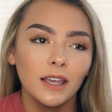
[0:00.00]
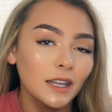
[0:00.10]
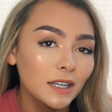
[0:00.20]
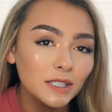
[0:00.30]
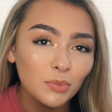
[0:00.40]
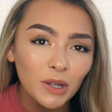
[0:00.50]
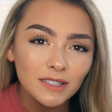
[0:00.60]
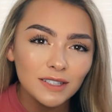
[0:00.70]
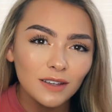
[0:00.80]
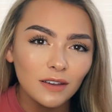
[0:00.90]

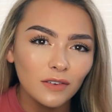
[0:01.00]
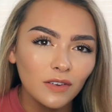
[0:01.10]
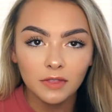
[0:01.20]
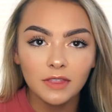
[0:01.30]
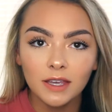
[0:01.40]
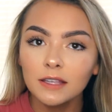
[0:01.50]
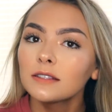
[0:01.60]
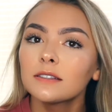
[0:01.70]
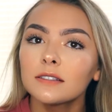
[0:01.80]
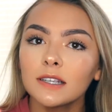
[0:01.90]
inexpensive.
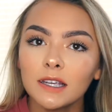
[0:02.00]
This